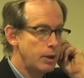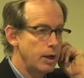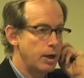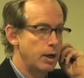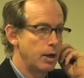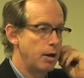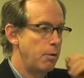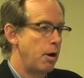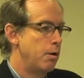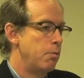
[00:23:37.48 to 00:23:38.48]
Uh,
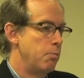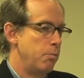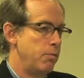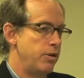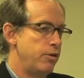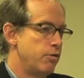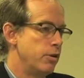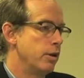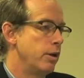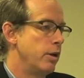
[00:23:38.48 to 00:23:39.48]
this is
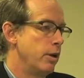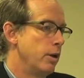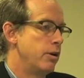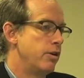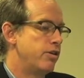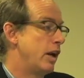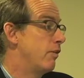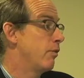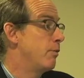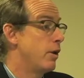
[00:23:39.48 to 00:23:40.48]
really distinct
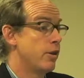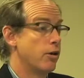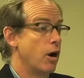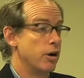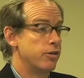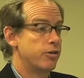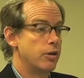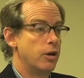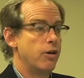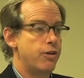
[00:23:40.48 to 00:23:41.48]
from the other arts.
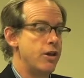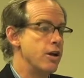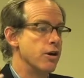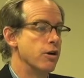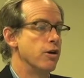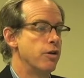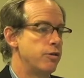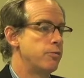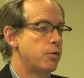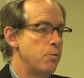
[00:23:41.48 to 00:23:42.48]
Theater
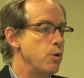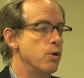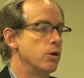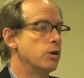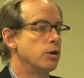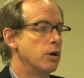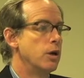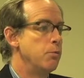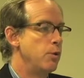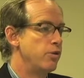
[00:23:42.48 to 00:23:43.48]
is communal,
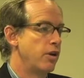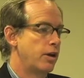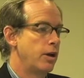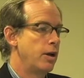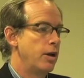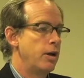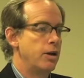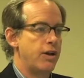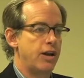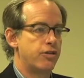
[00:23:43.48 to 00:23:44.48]
music
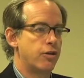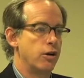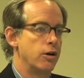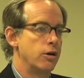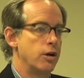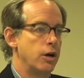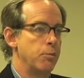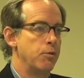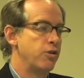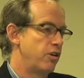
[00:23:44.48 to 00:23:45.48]
takes certain uh,
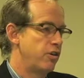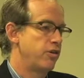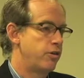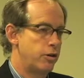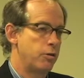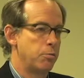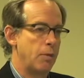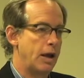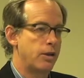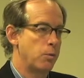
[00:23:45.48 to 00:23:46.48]
musicians to
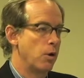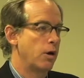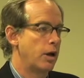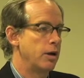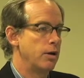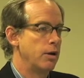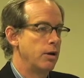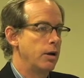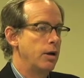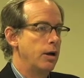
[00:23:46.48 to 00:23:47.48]
make the work, and
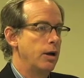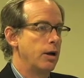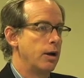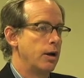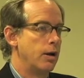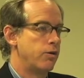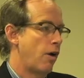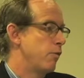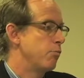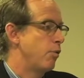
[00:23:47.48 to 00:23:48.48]
uh, it's
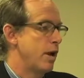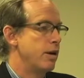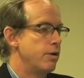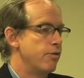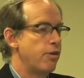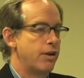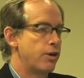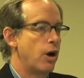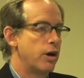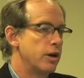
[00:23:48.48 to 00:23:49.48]
often played in front of
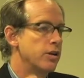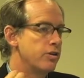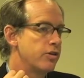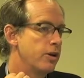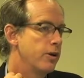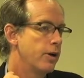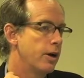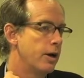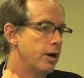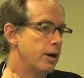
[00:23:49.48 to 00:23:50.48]
an audience,
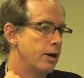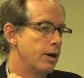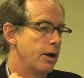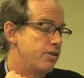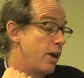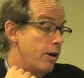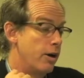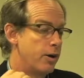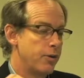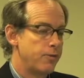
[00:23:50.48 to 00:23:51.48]
uh, etc.